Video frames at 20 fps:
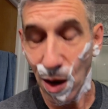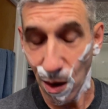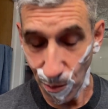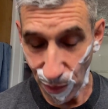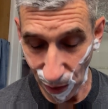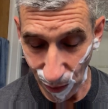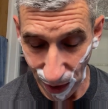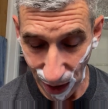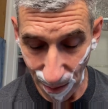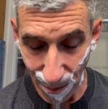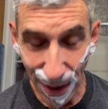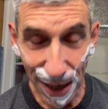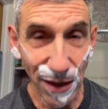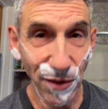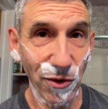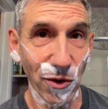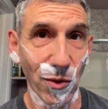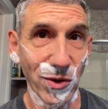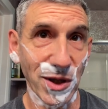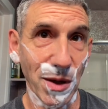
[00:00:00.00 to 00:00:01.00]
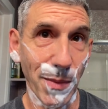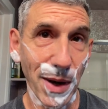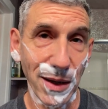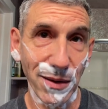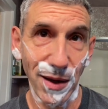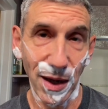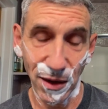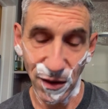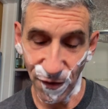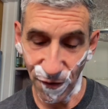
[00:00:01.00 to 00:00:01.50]
But what I might do is I might
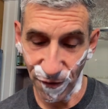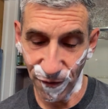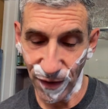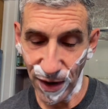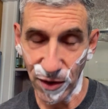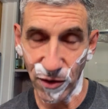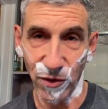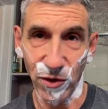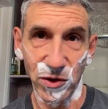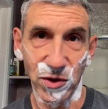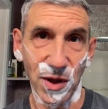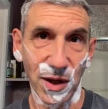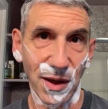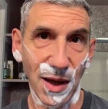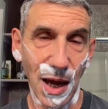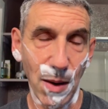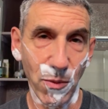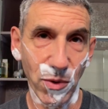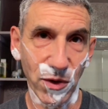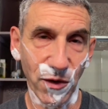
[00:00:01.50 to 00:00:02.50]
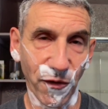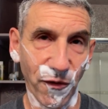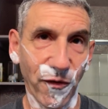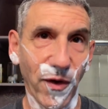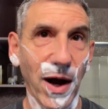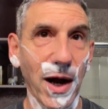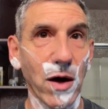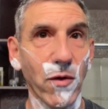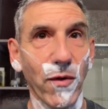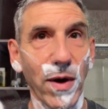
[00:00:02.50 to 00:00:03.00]
take the feathers that came with the
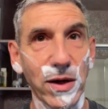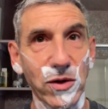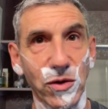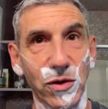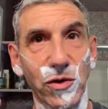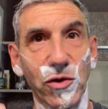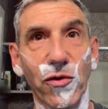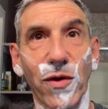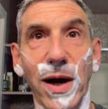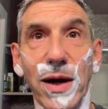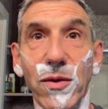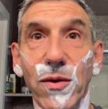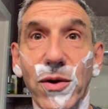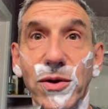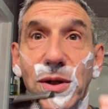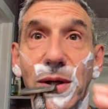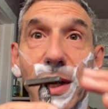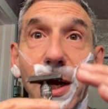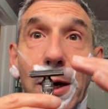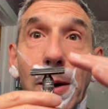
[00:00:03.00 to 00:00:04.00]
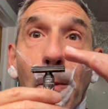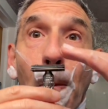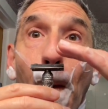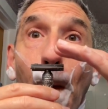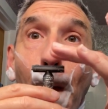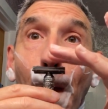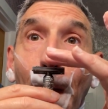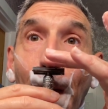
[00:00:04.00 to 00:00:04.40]
fine razor and try those in here.